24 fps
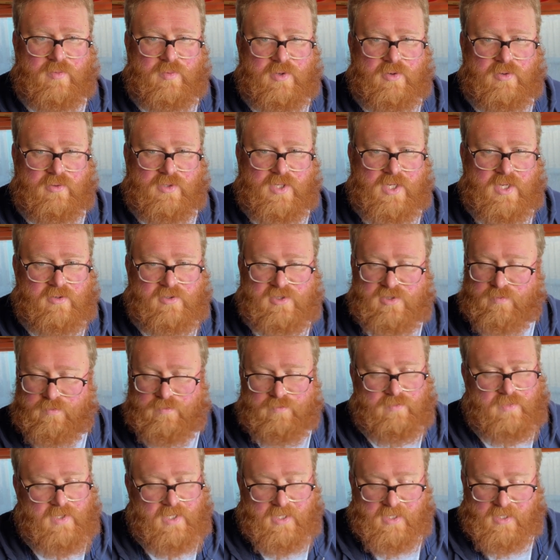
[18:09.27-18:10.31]
communal use
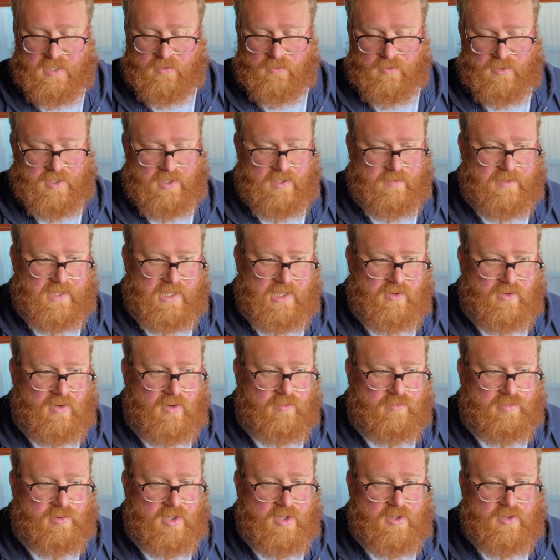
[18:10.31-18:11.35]
where you can make your
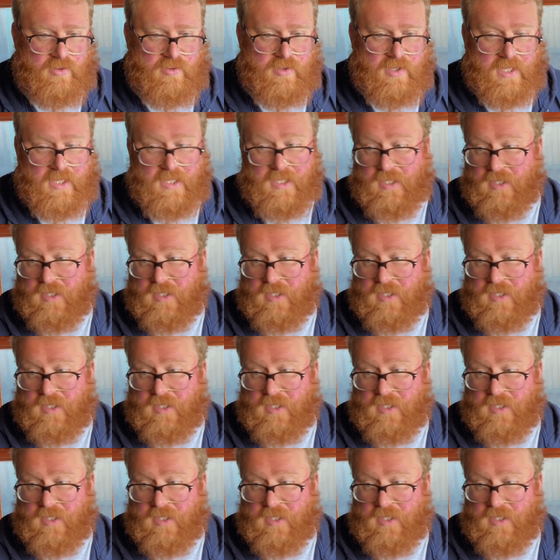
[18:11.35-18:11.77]
own brew,